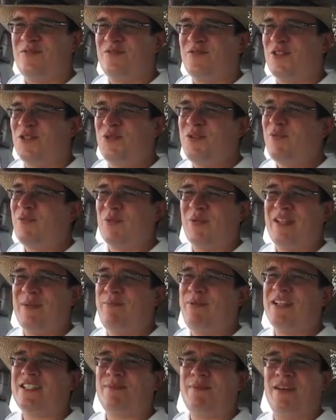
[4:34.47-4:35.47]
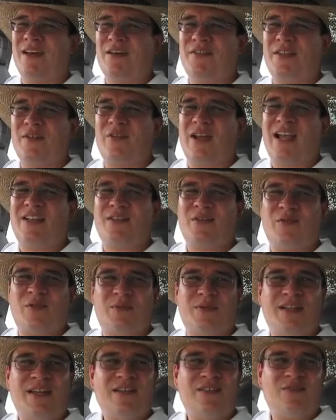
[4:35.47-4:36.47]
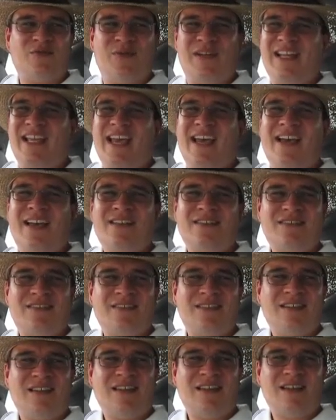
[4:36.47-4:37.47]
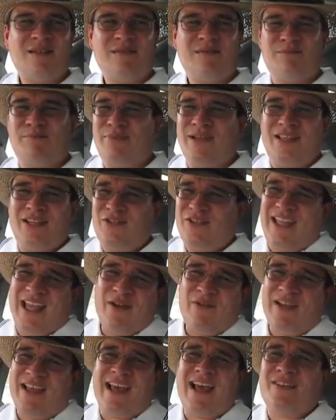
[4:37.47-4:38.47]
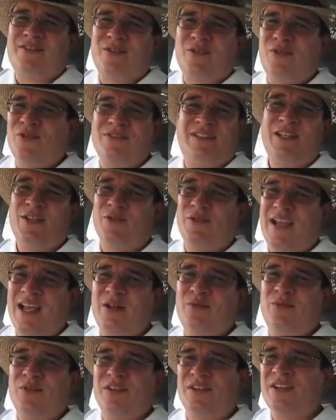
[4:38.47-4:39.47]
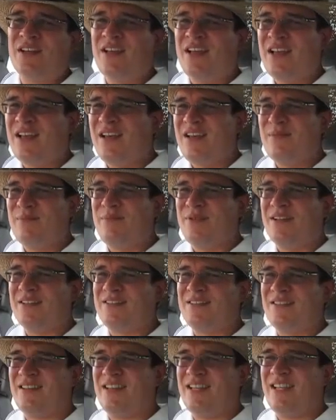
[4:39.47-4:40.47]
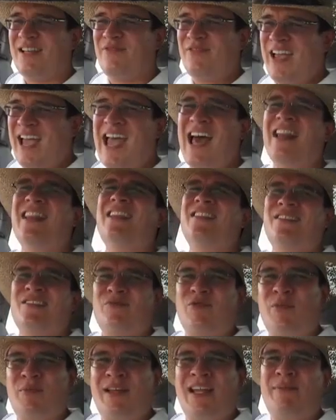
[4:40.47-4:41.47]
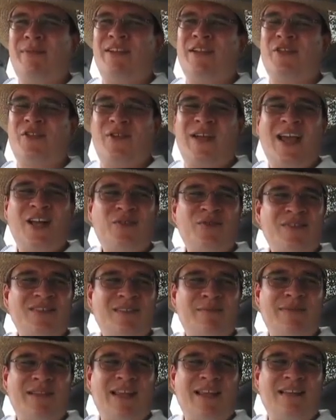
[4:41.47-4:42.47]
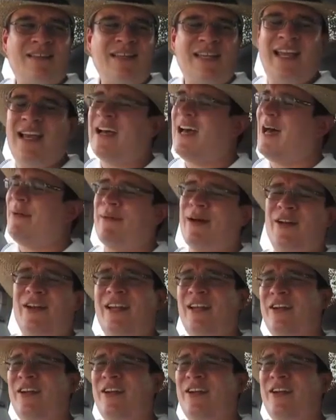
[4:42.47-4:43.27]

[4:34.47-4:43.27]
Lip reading: the two that were really pissed me off if they had to recast Bella. You can't recast, of course, neither Edward, but if Alice were played by another actress, I'd be like, yeah, I'm out